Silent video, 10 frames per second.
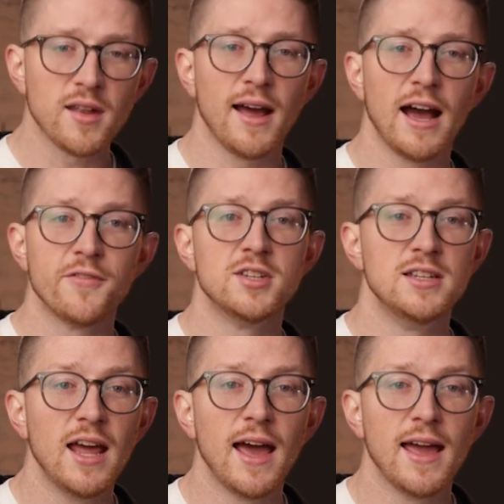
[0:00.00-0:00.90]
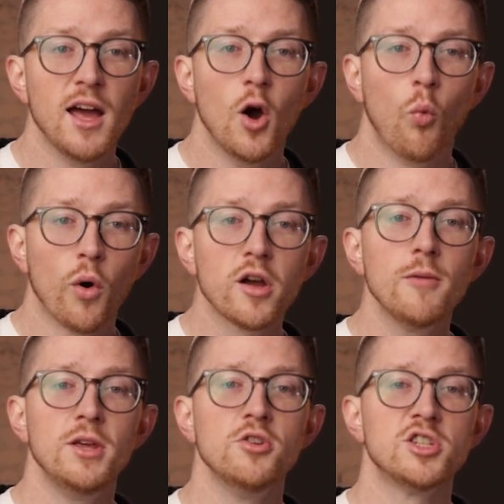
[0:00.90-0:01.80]
that I have today, we're going to
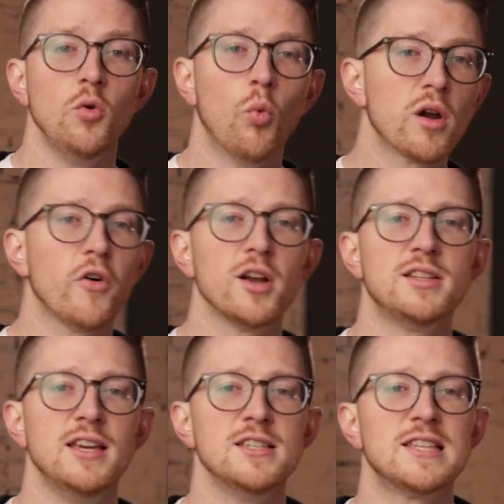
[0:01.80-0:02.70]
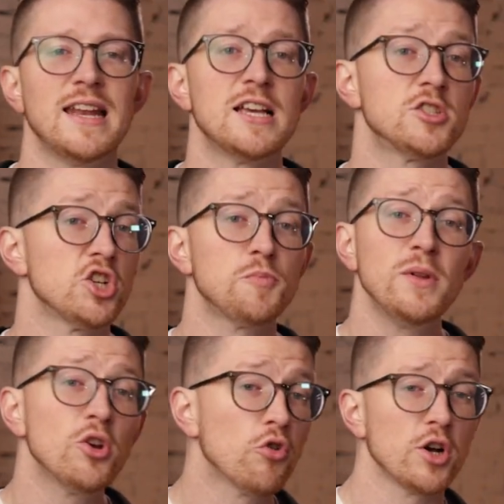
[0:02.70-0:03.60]
be using one of our teas that has just
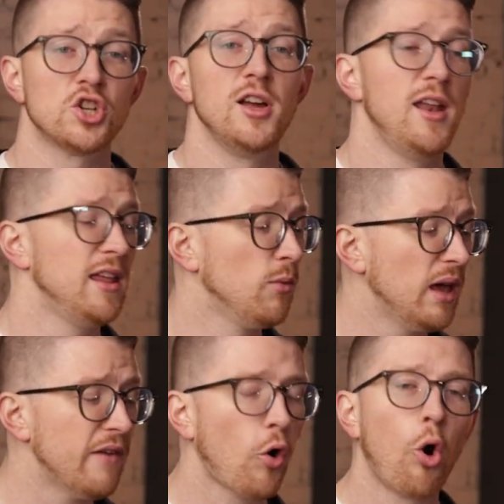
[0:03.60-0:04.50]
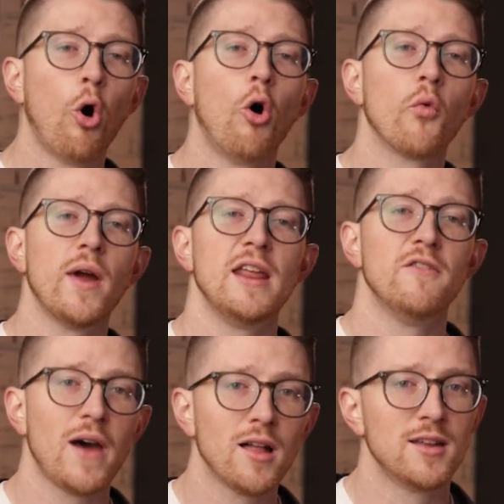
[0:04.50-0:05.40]
been crushing it and that we have already
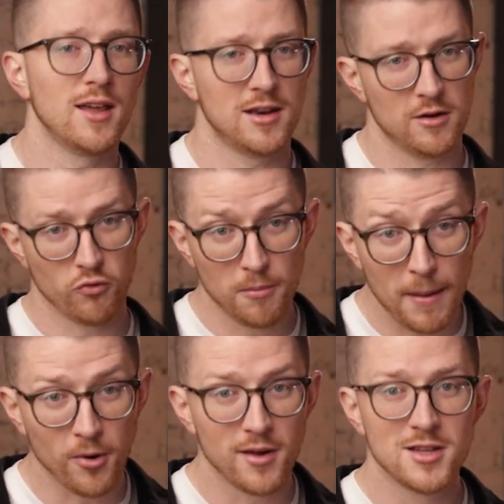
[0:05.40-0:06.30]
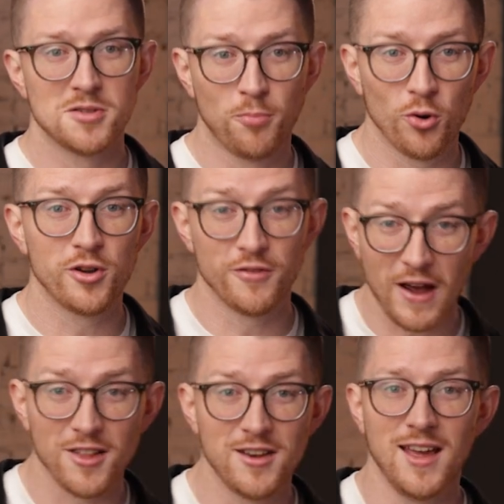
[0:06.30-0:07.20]
validated. Remember, it's important to
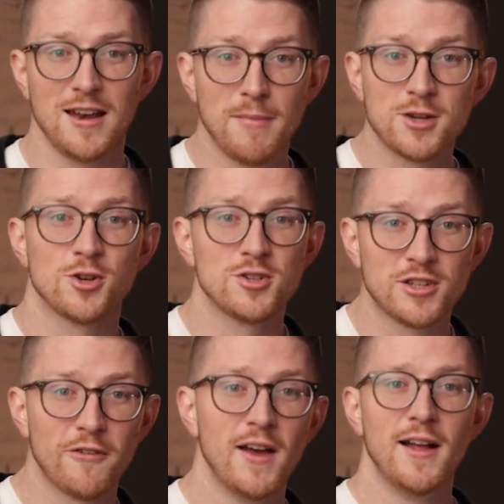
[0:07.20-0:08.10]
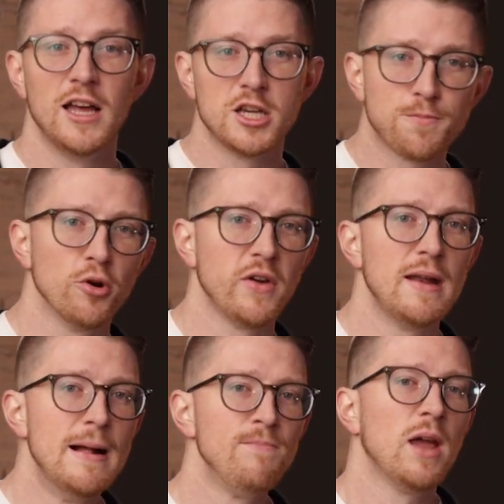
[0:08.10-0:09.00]
validate and make sure your stuff is proven.
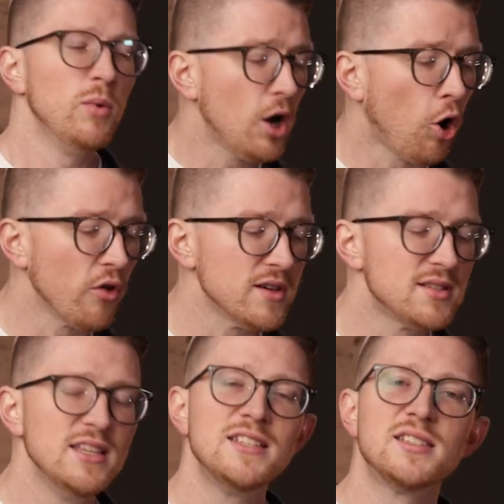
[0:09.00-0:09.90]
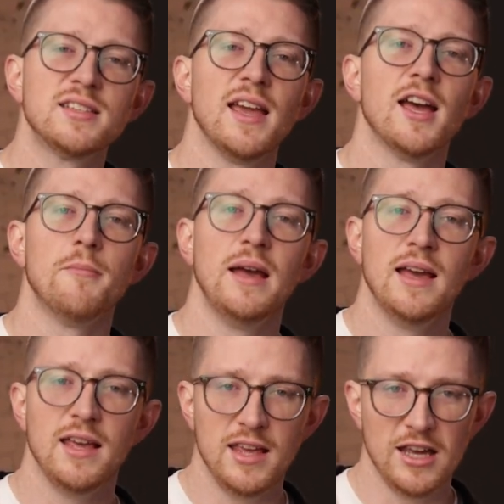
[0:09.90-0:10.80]
And we call this the Sam
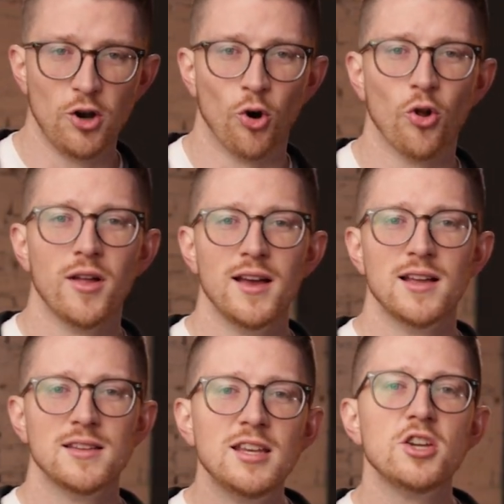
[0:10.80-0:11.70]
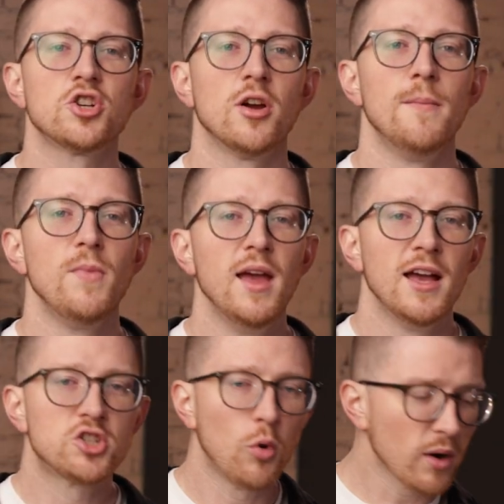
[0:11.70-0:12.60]
Eagle t-shirt.
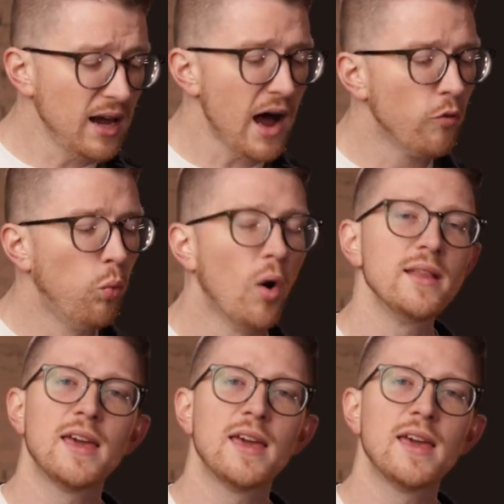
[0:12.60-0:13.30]
And so we're going to have 1